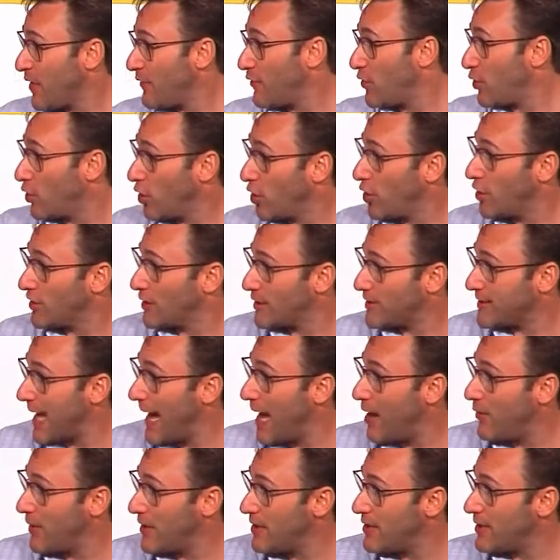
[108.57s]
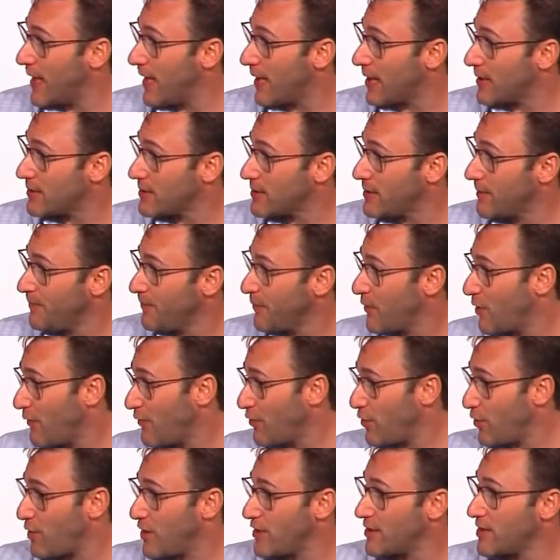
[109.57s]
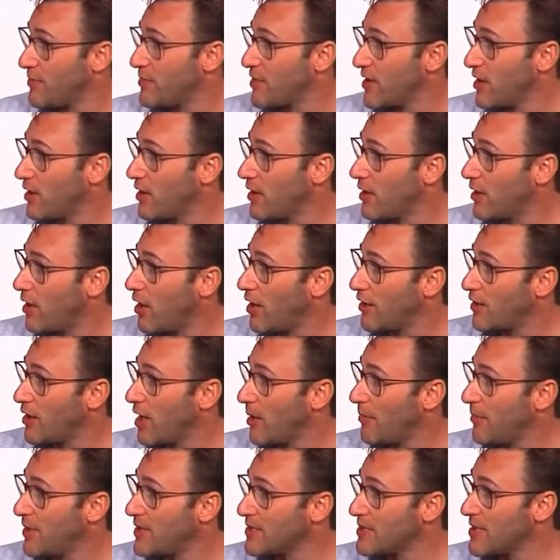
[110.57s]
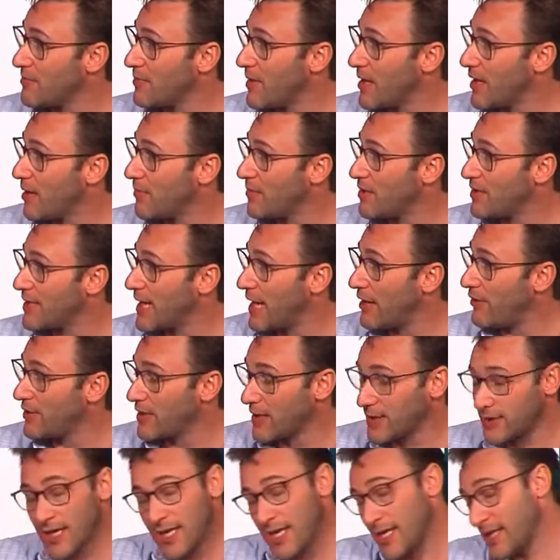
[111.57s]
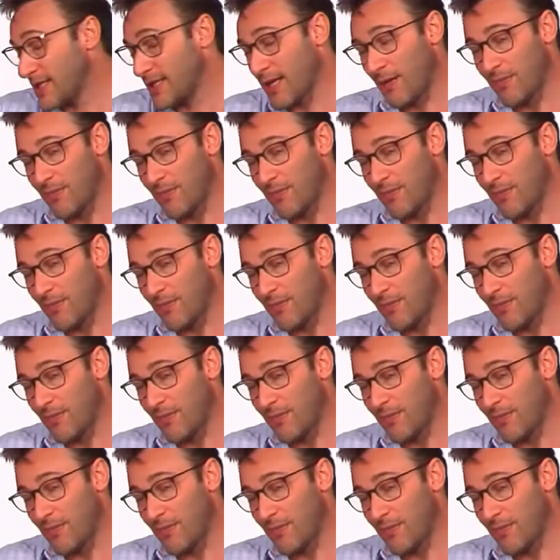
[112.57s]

If you look at the Dow Index of 30-something odd companies that make up the Dow Index,